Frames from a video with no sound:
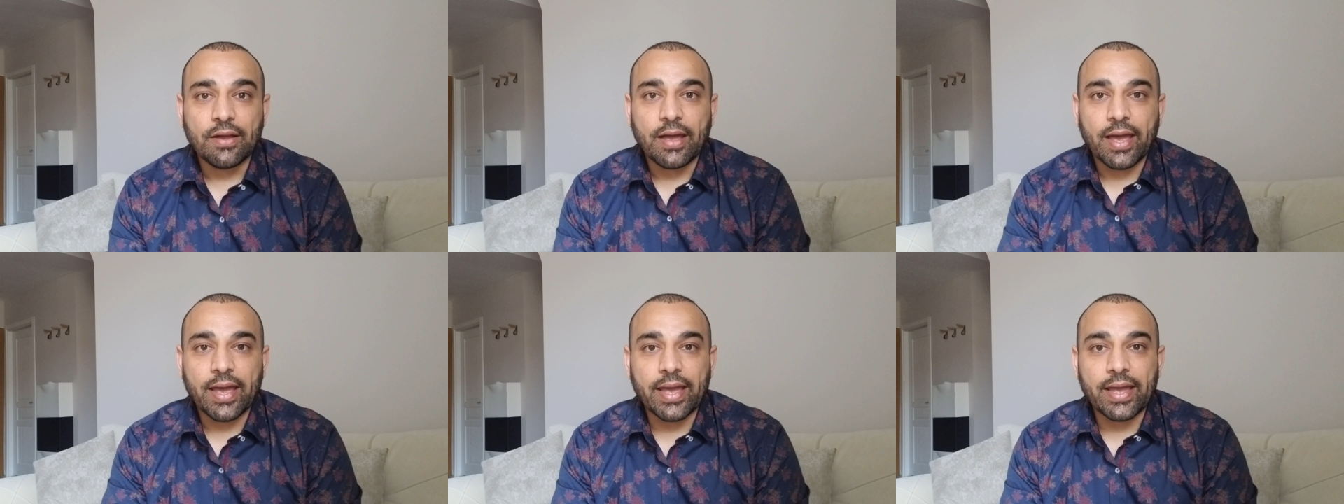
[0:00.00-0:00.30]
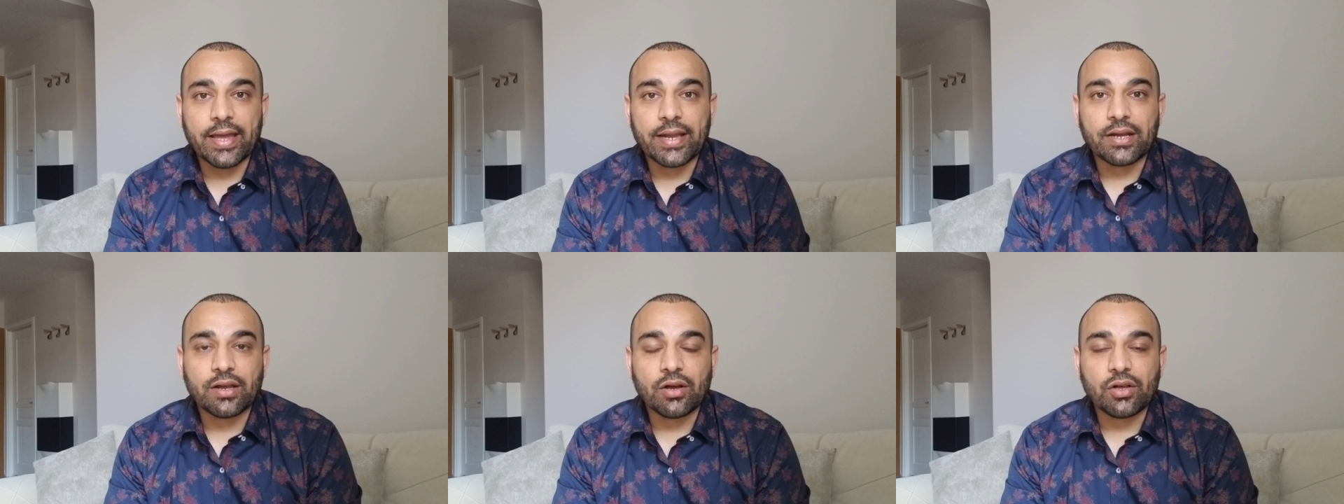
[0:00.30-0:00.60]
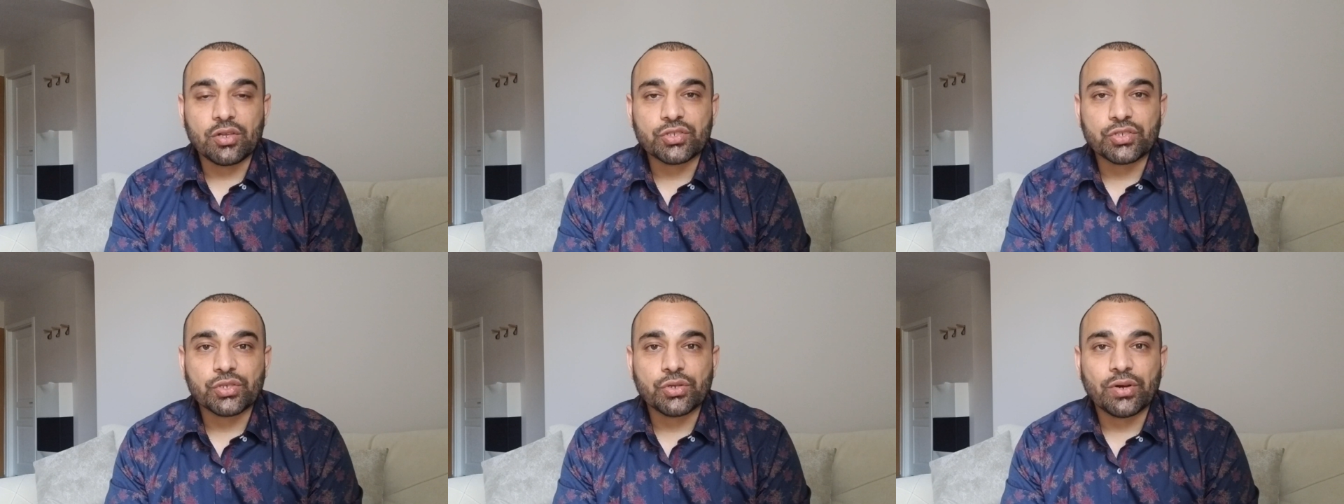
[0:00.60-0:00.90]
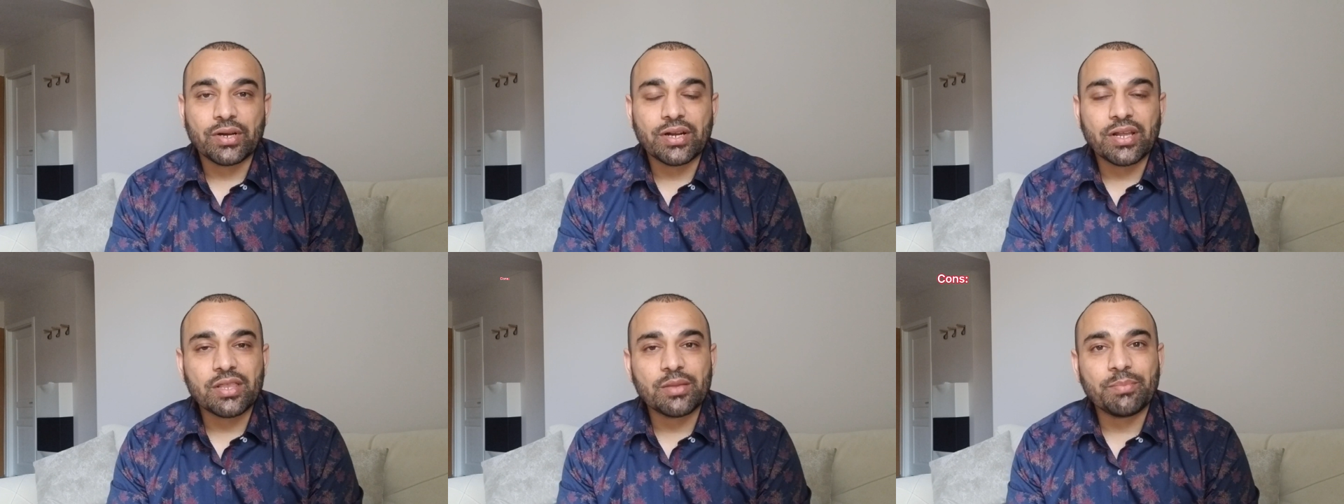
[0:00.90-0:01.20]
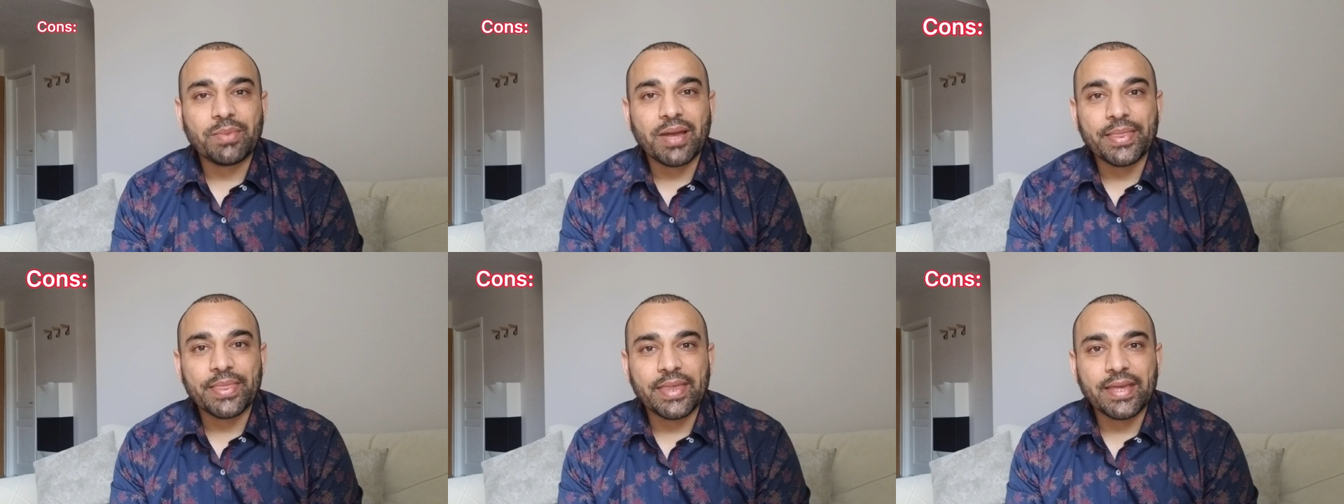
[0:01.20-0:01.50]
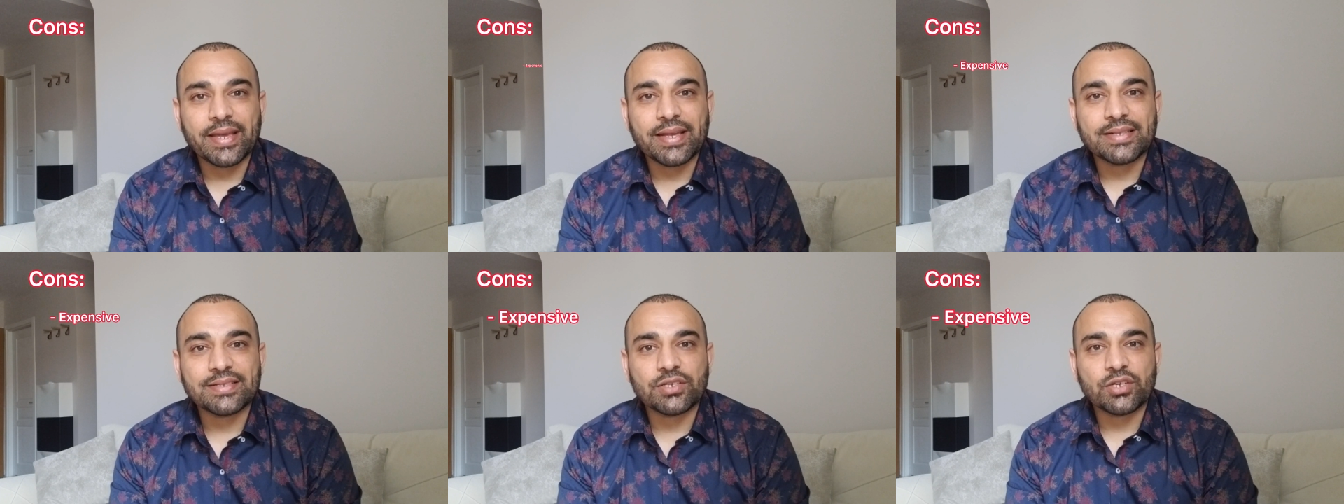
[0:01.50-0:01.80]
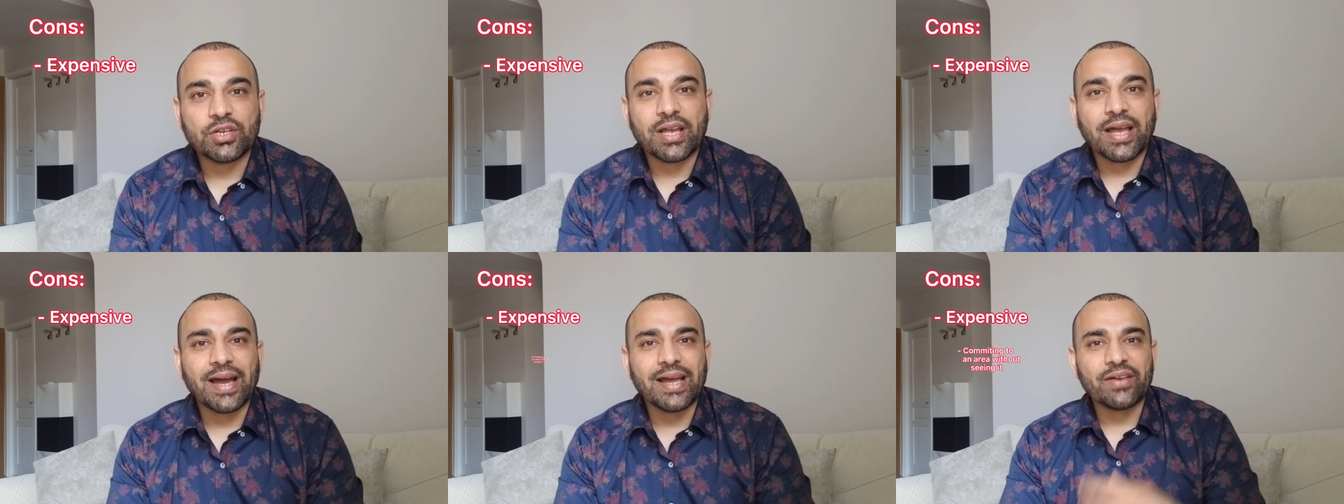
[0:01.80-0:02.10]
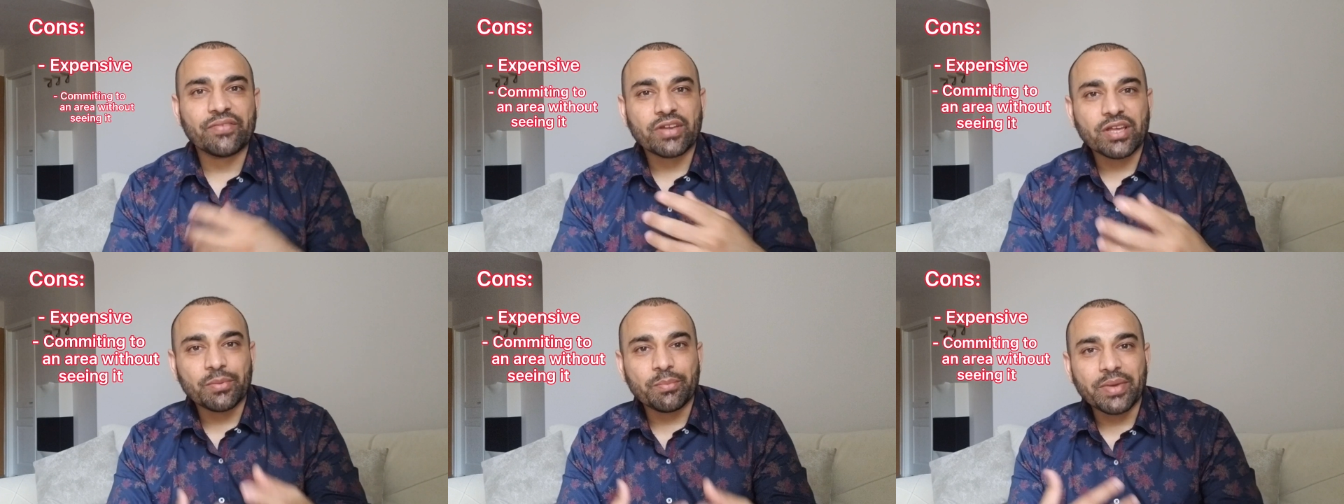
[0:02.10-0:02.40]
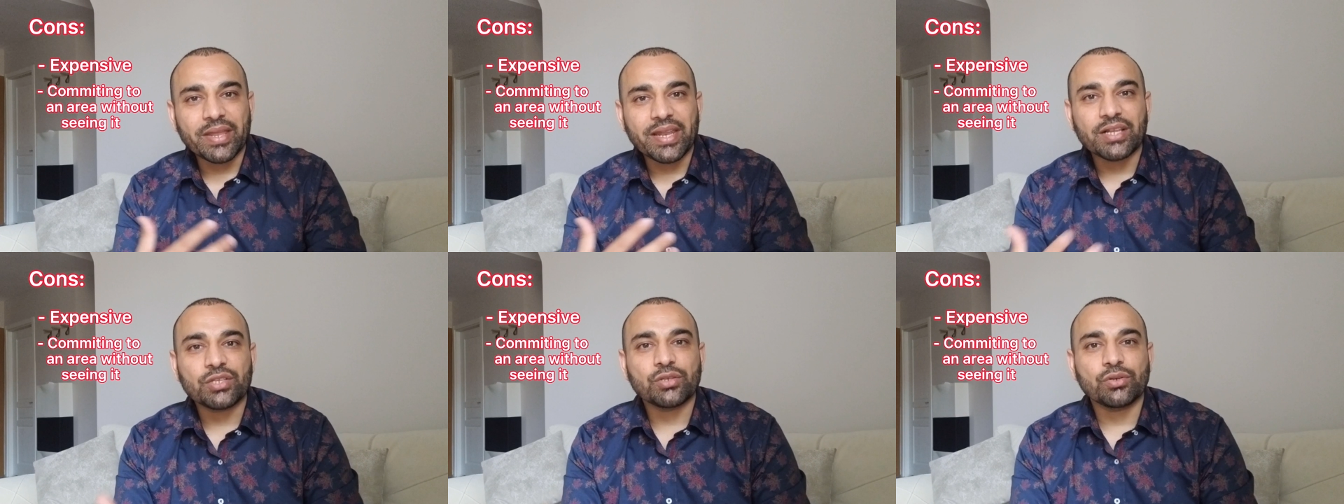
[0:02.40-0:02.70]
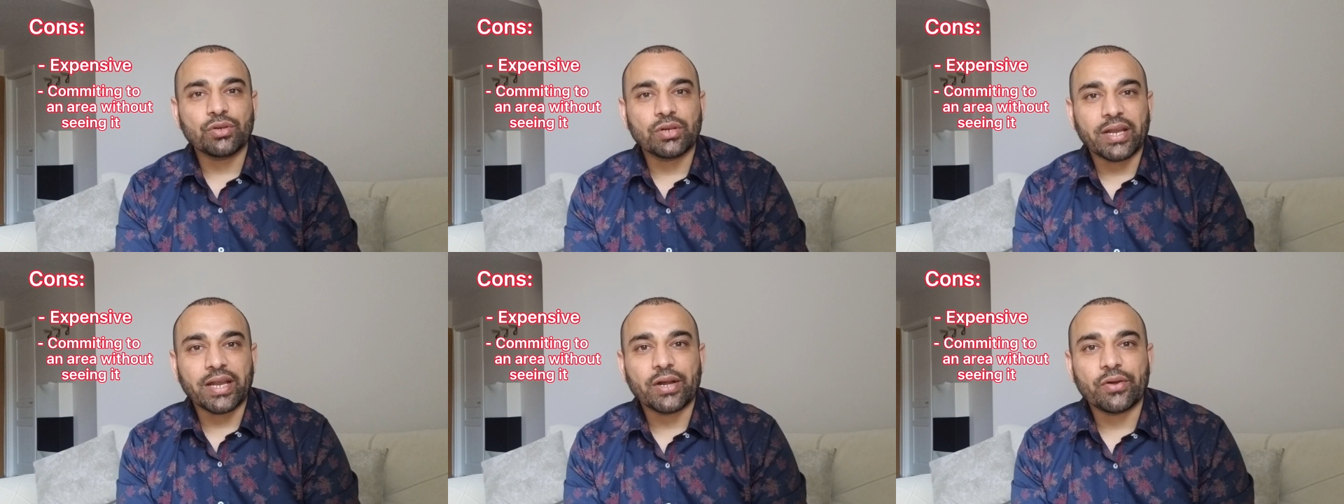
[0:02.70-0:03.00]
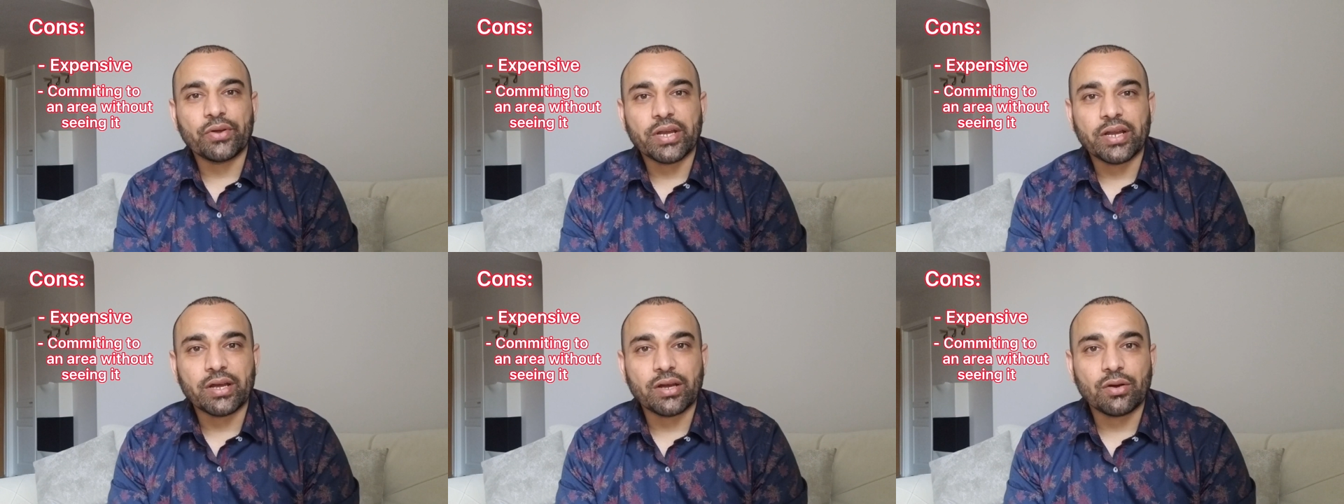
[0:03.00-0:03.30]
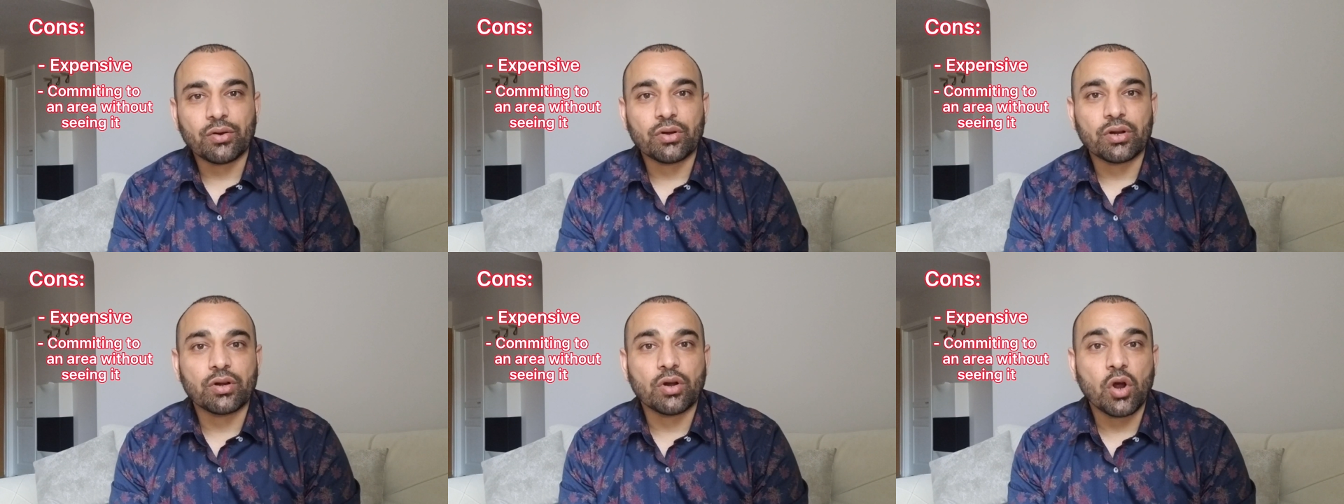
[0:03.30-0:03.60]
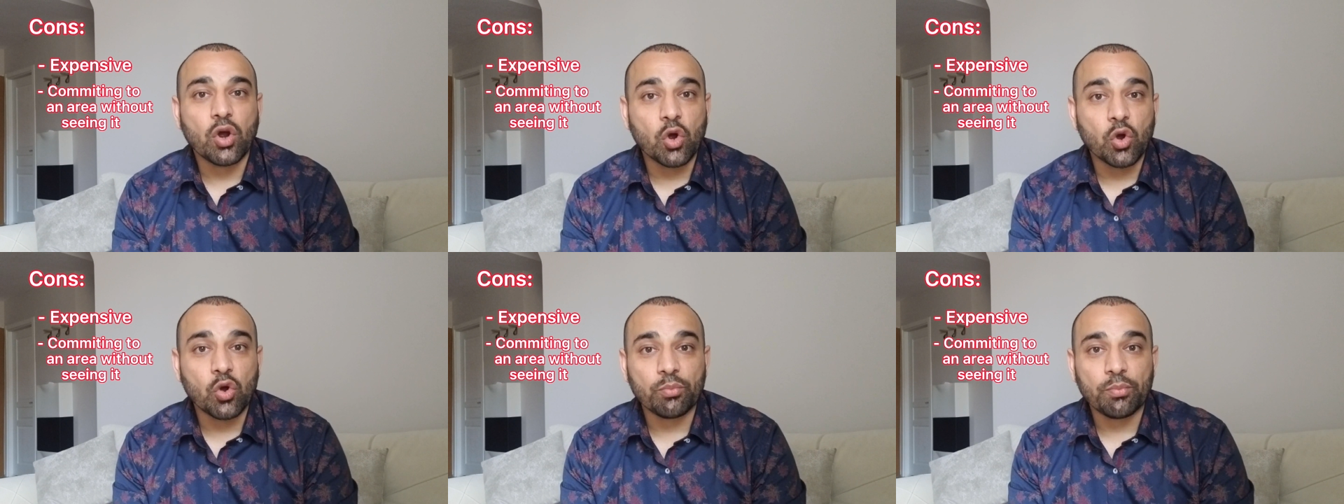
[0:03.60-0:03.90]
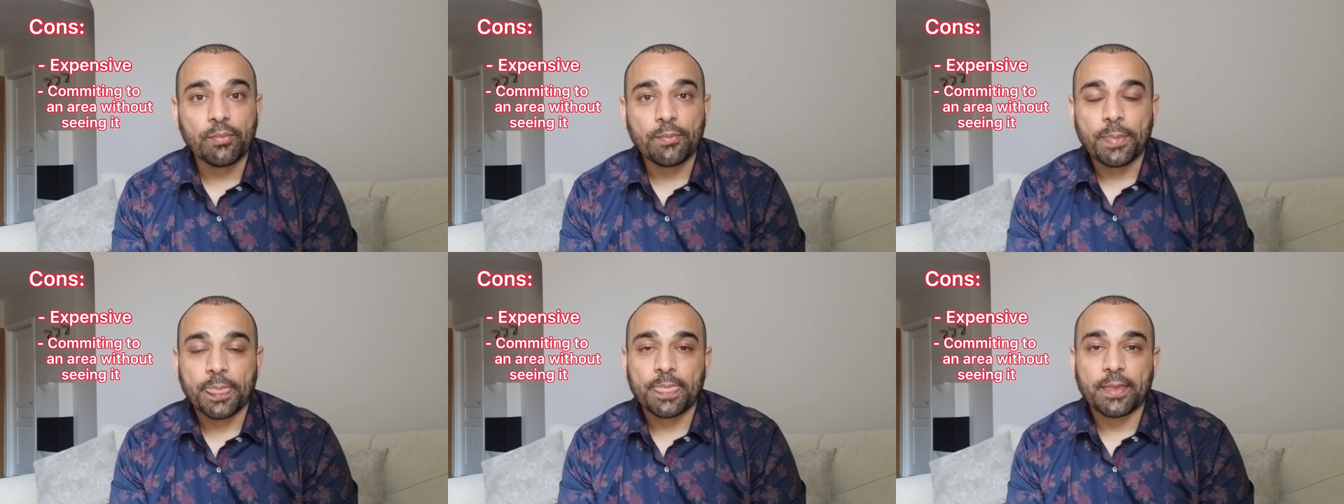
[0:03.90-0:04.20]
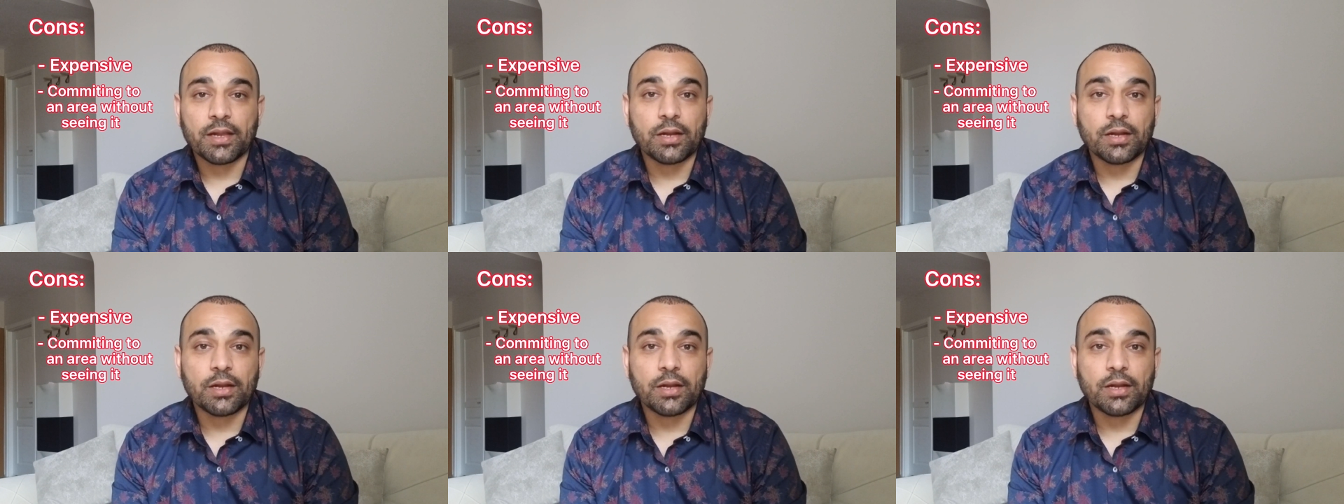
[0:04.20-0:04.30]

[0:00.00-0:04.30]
And also another bad thing is you're kind of committing to an area or a home,